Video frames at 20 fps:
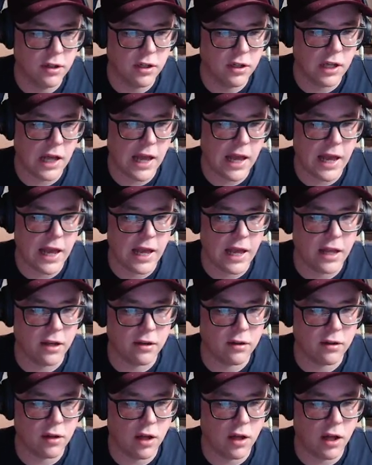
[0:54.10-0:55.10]
and
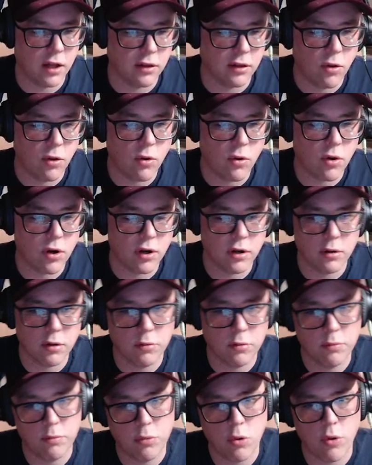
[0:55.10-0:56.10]
lore
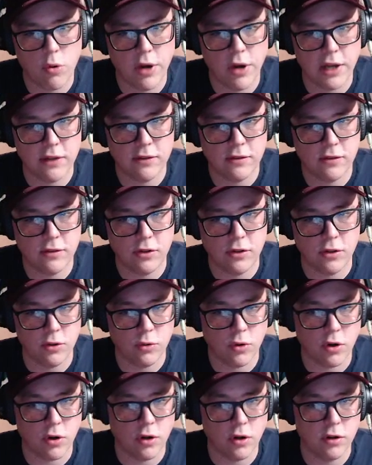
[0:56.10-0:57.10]
points to
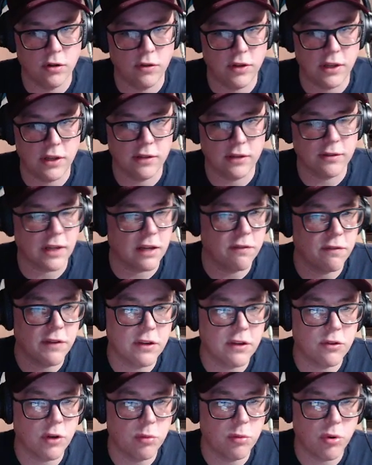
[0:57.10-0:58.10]
earn these like
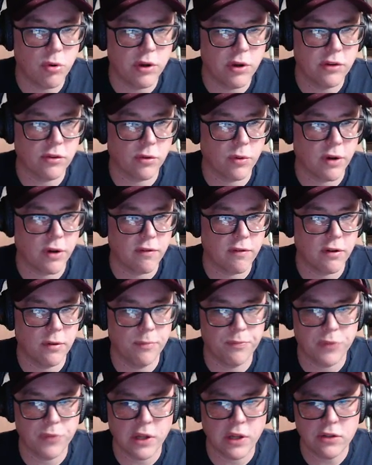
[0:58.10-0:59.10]
victory points or whatever.
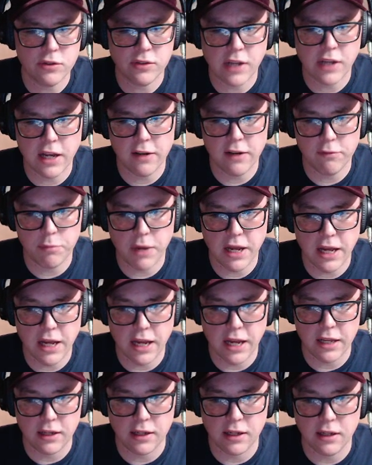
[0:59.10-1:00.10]
It's just kind of my
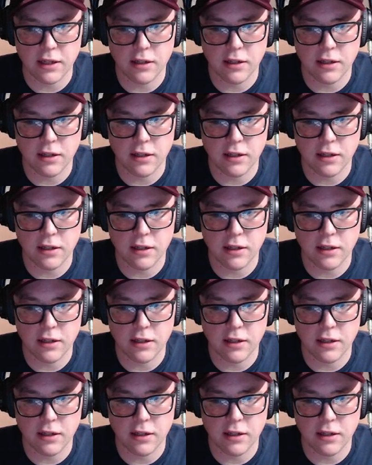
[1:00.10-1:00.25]
idea